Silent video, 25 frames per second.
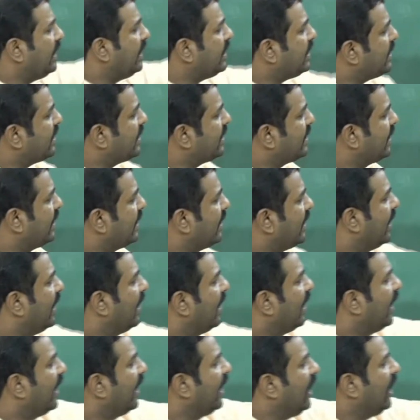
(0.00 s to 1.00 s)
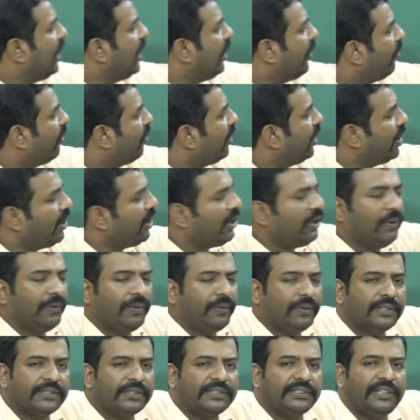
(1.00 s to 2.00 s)
is
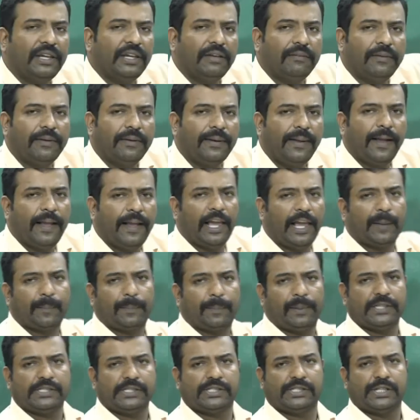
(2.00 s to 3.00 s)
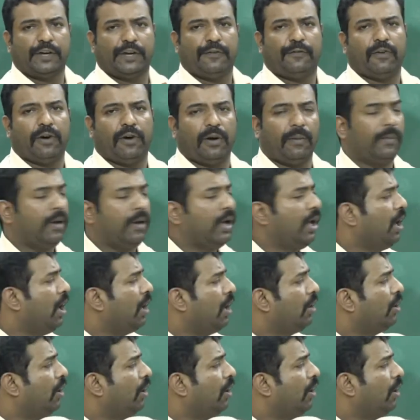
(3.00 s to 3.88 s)
equivalent to this given explicit form.